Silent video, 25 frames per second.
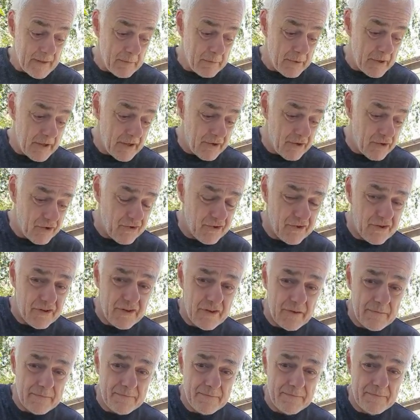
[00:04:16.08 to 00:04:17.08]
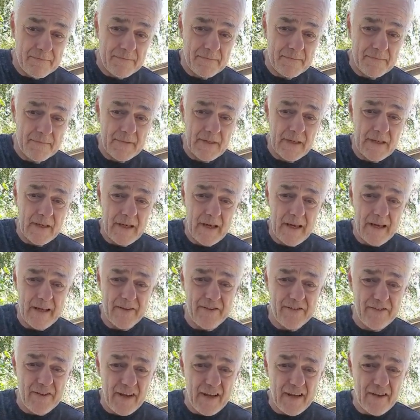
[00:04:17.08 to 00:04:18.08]
but it doesn't.
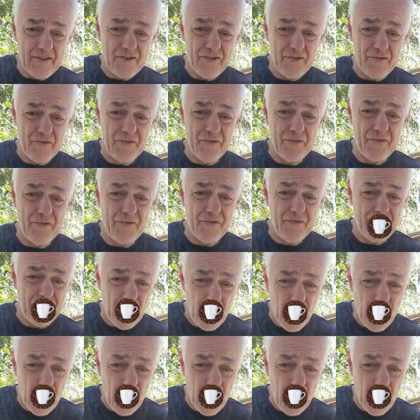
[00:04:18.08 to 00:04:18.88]
It tastes